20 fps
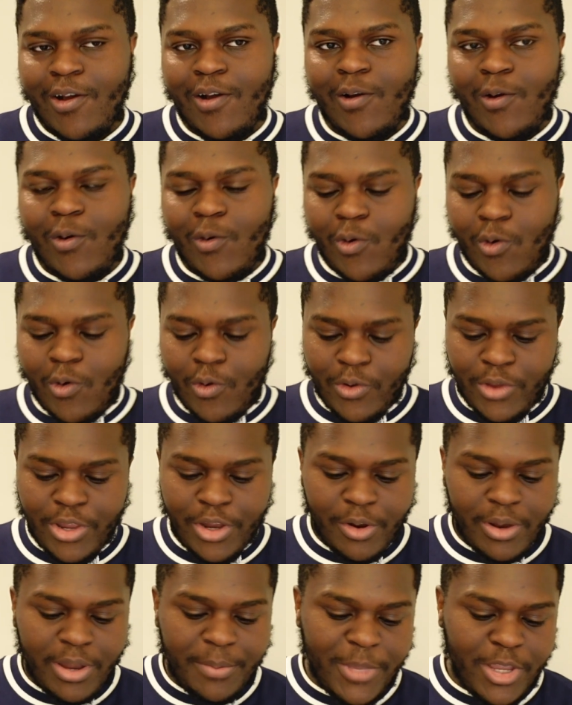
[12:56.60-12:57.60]
or, you
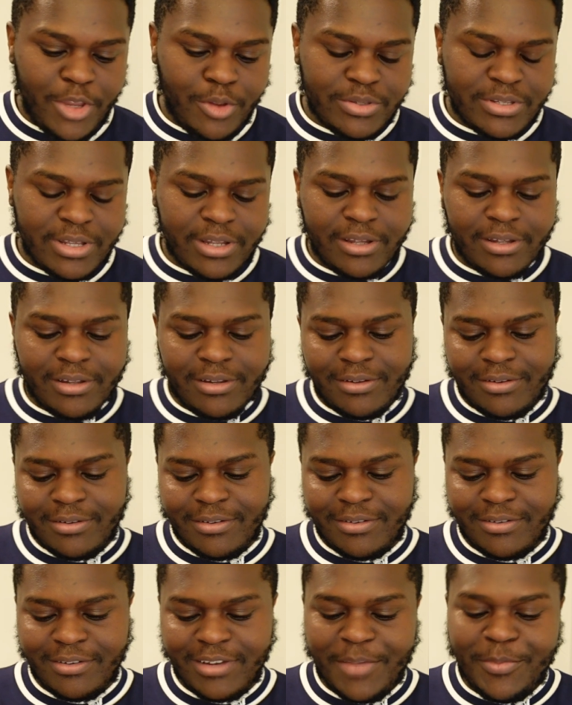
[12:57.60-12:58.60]
know, let me use an
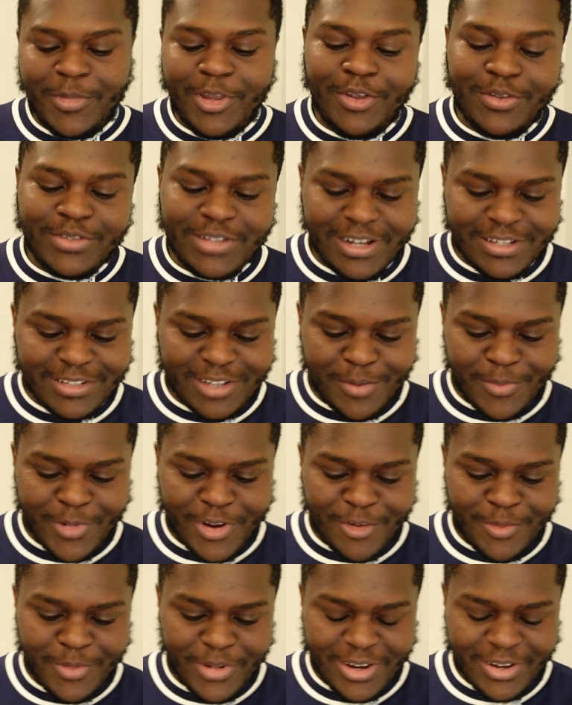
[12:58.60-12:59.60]
example
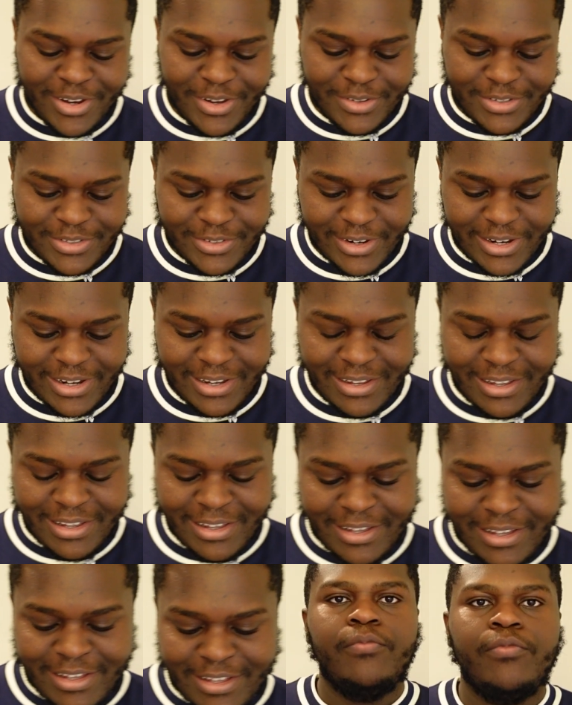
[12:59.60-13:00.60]
everybody knows, right?
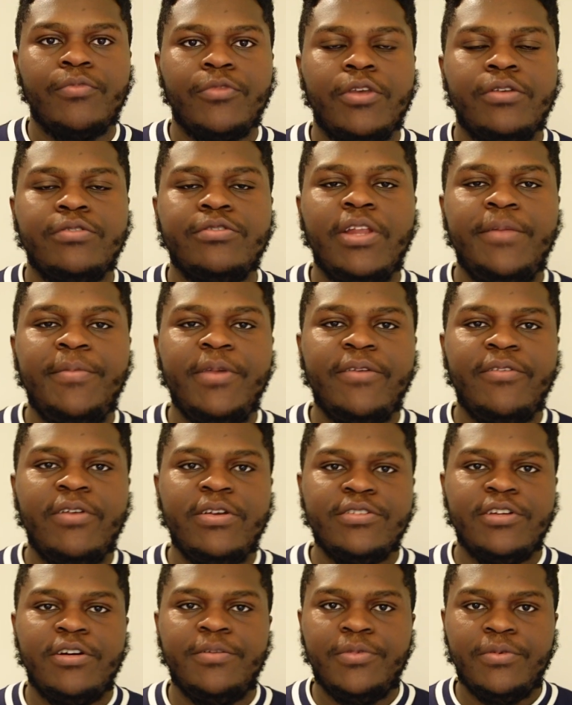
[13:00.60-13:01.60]
So let me give you an
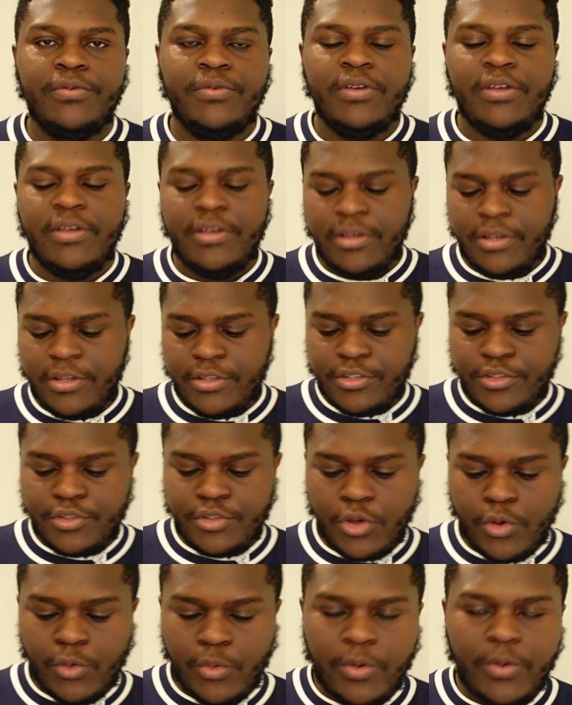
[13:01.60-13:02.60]
example.
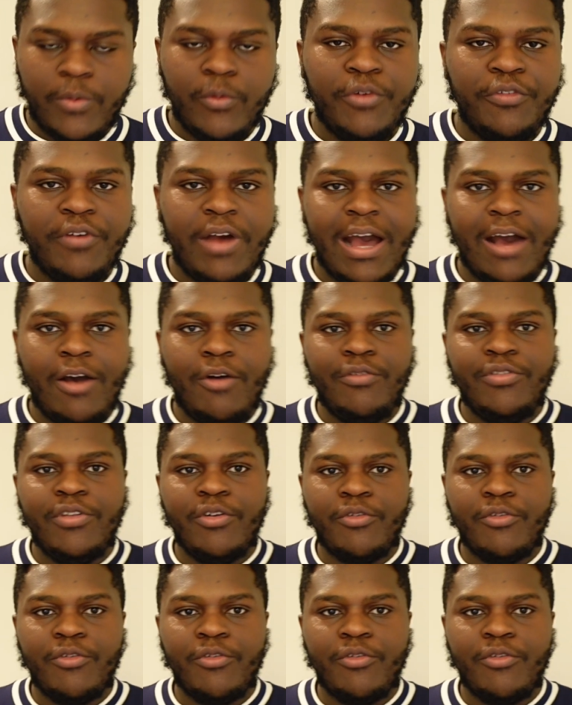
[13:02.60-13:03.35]
So without the